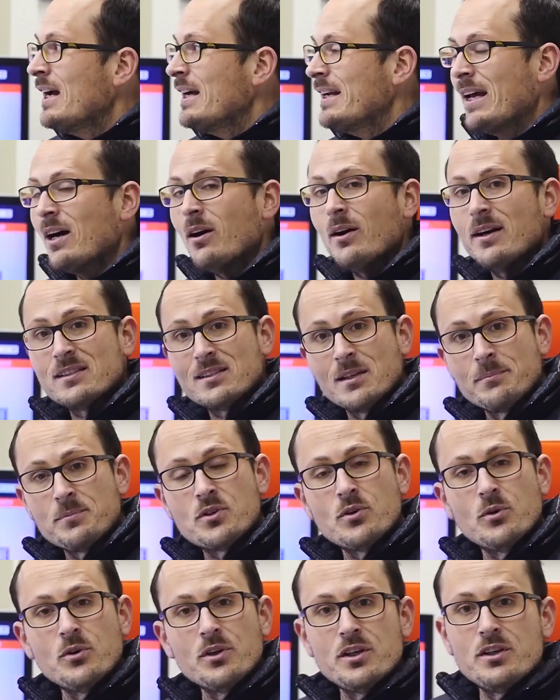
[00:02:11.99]
Now, as I'm
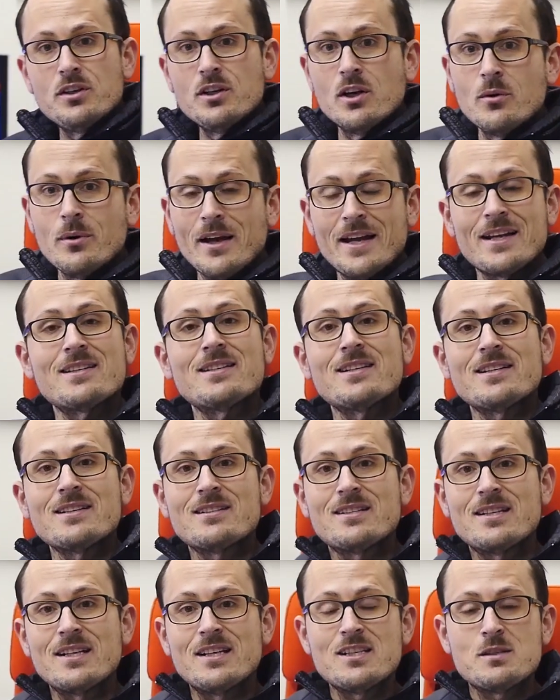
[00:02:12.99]
sure you know,
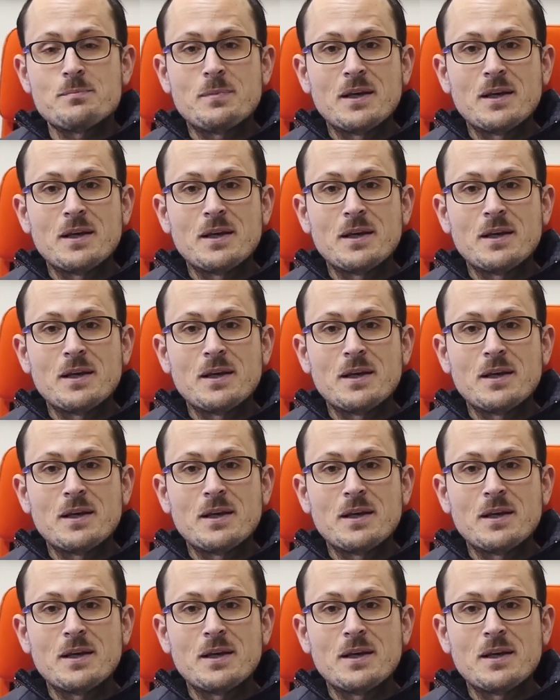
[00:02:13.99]
SSDs